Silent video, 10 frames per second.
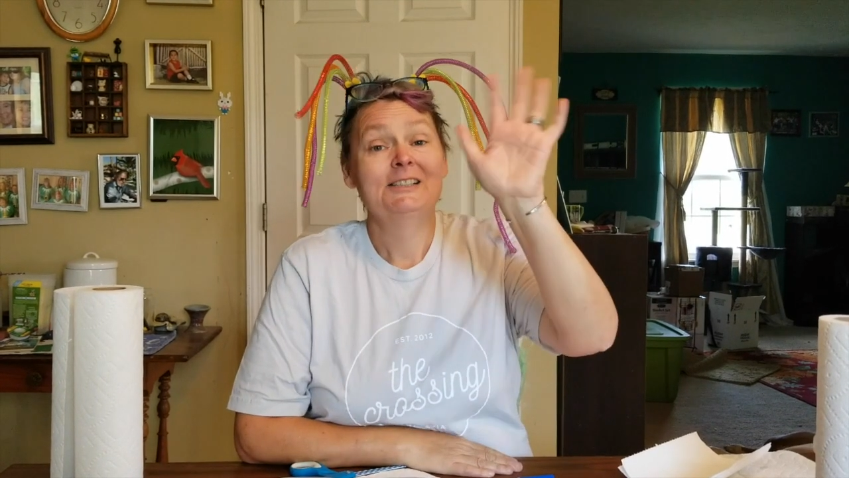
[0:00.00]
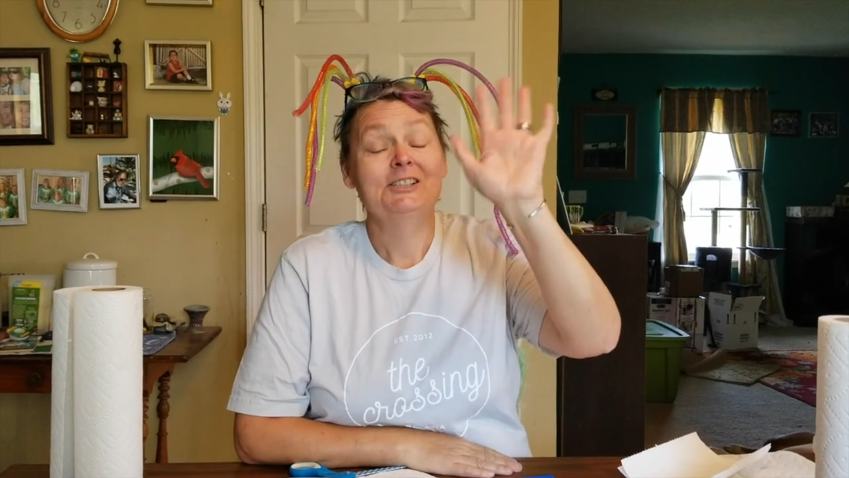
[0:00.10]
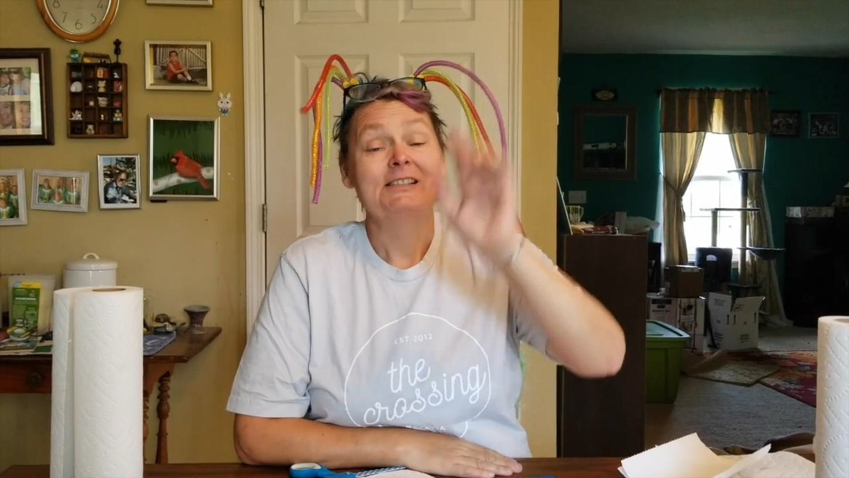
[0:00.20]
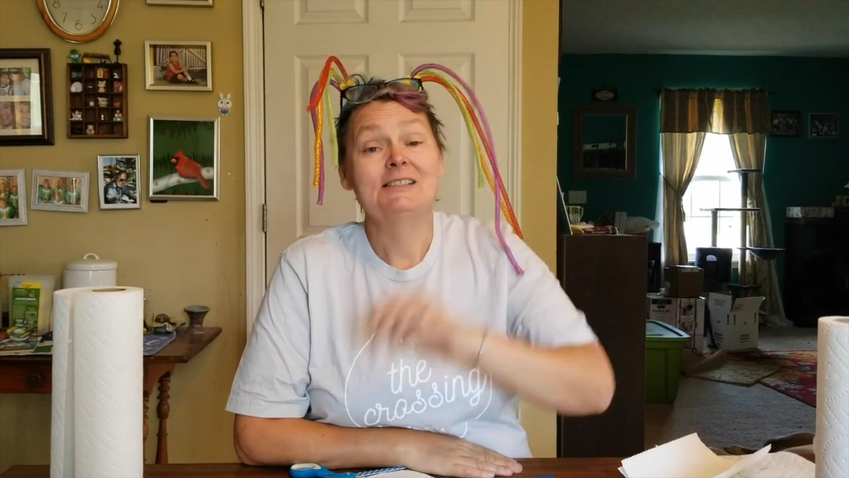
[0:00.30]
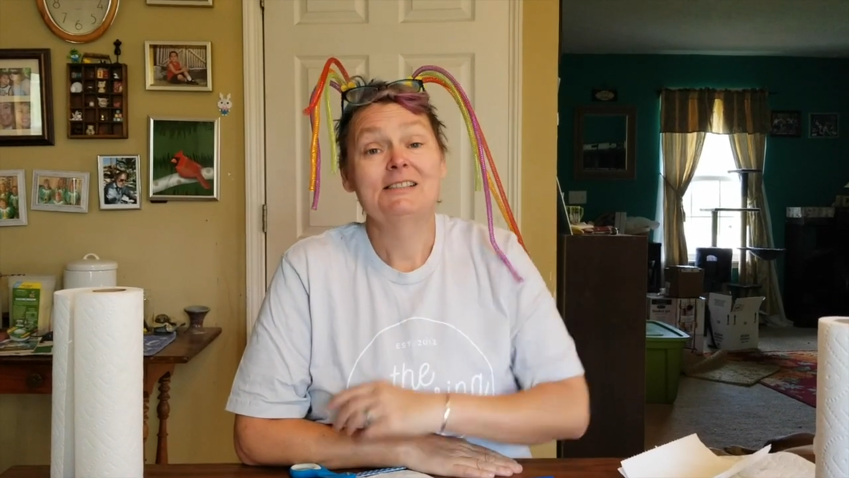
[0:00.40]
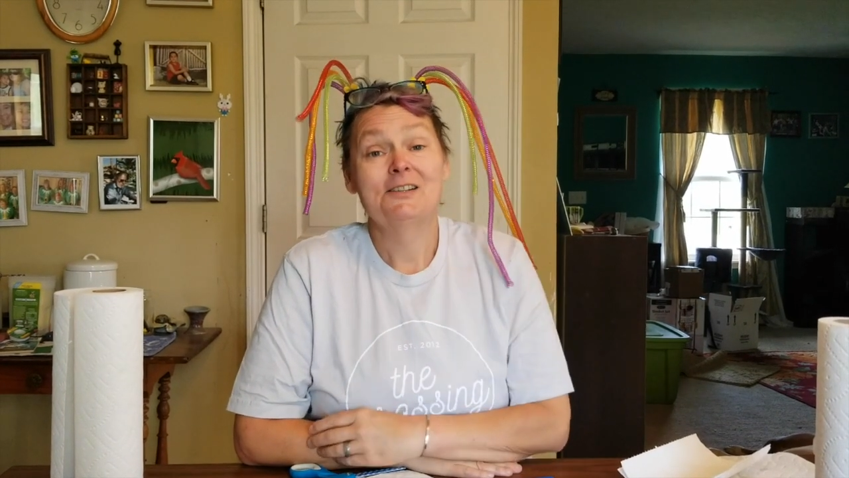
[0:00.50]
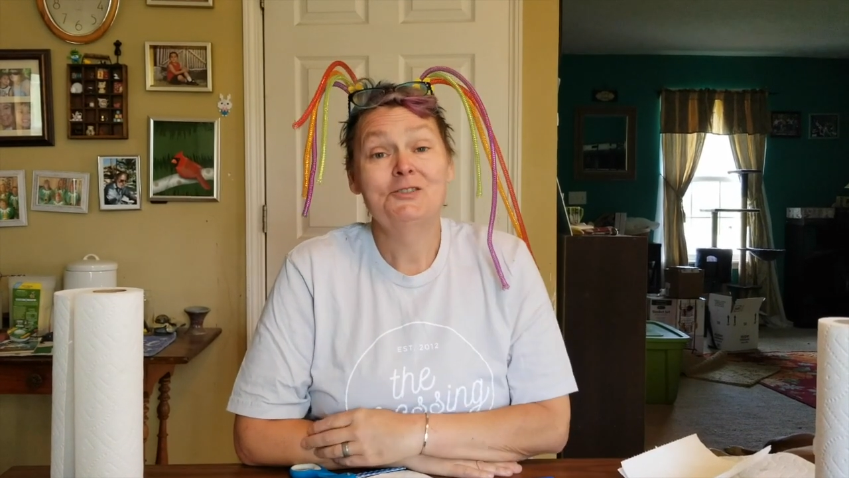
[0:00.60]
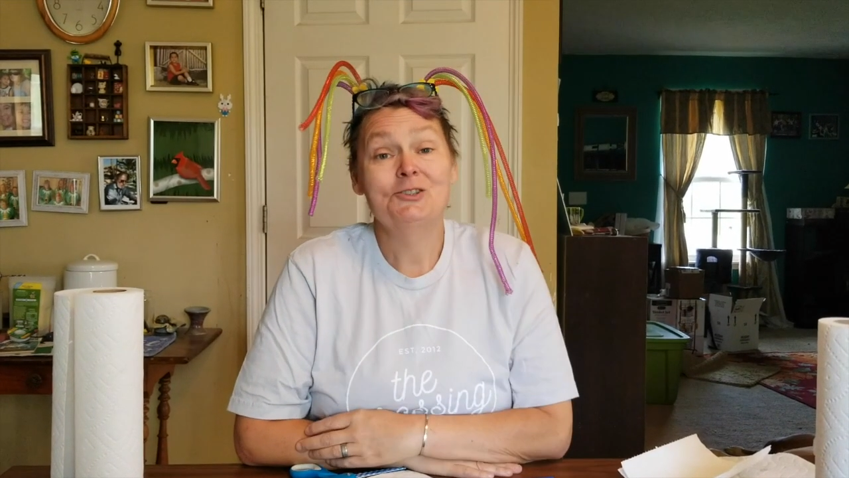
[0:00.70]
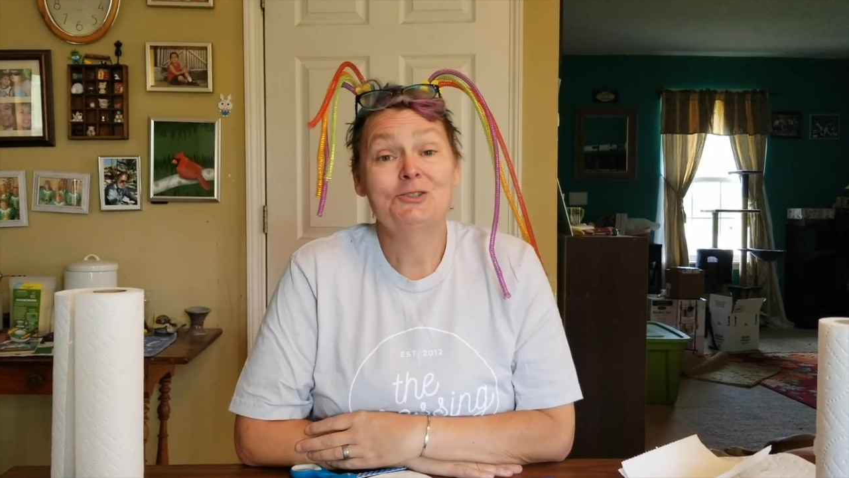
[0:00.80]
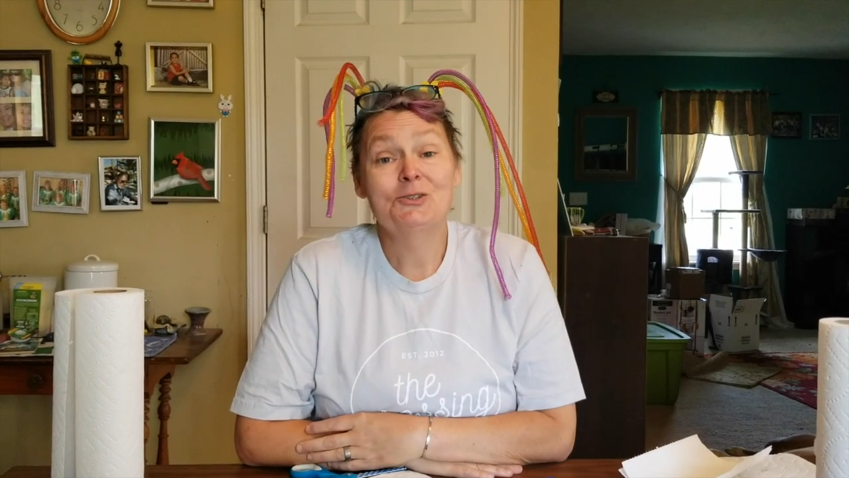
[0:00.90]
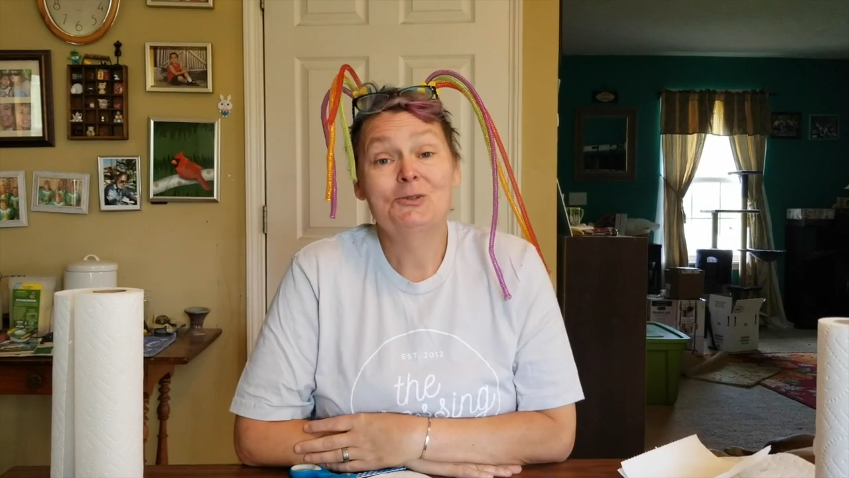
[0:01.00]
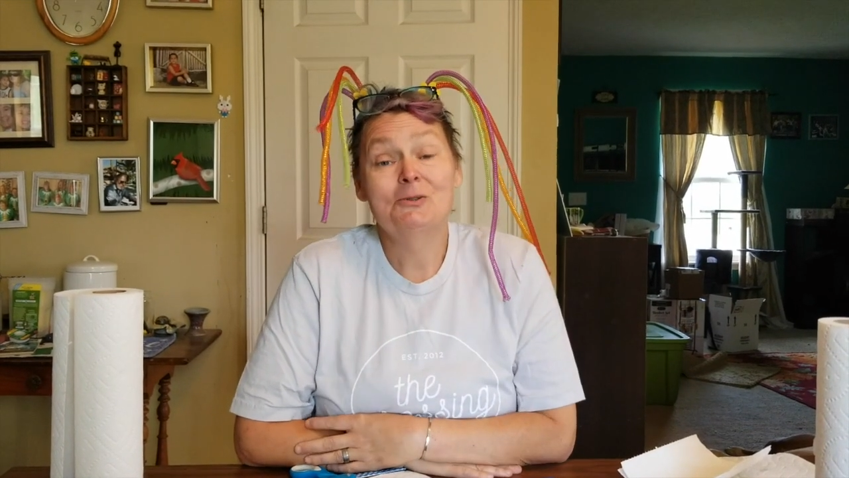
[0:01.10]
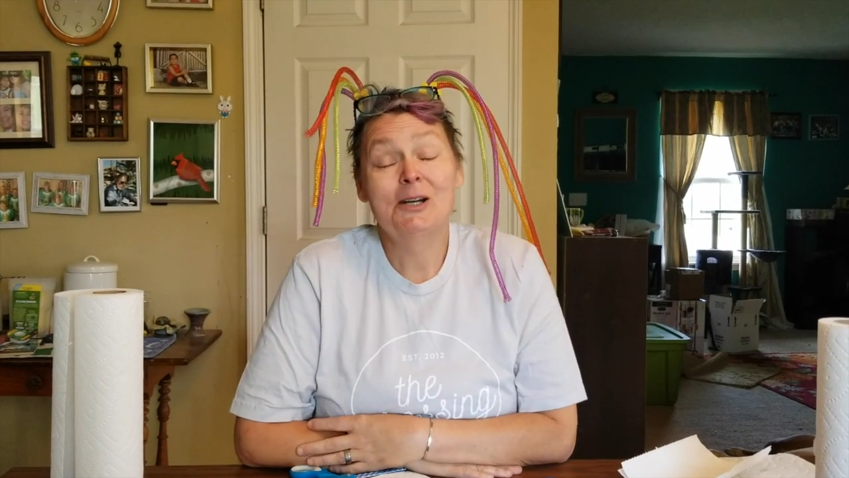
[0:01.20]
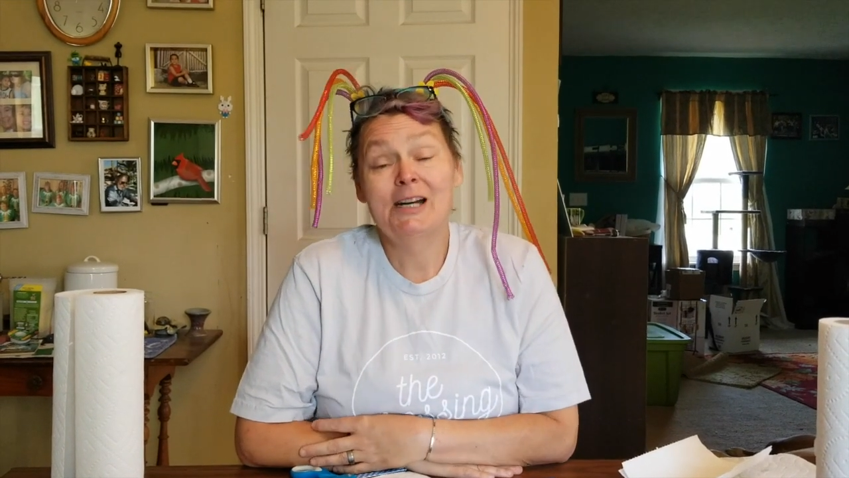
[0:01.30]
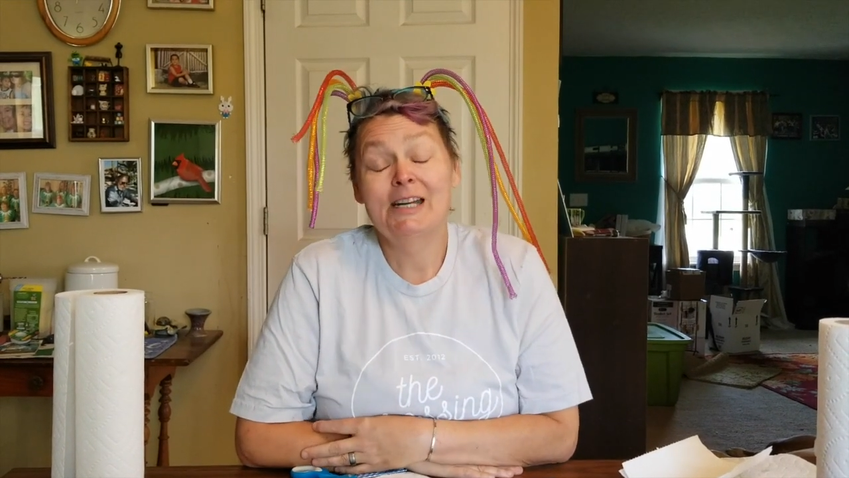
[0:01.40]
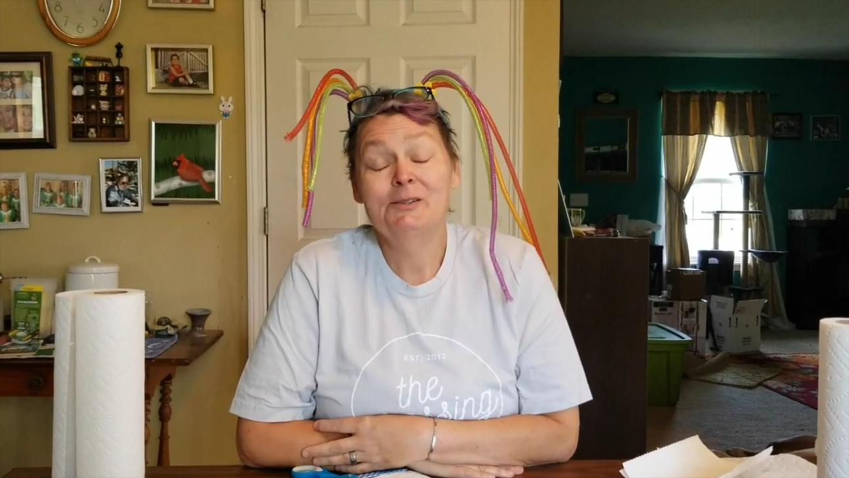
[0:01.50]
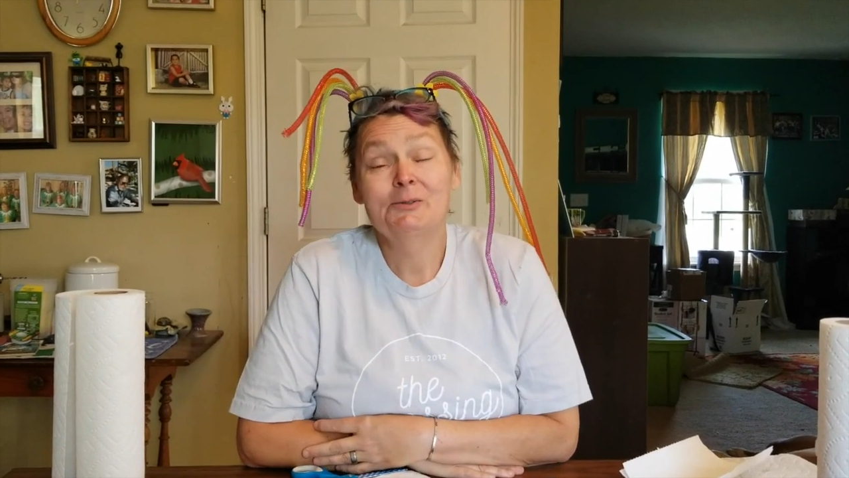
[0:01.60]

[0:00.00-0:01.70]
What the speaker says: Jesus loves you, so do I.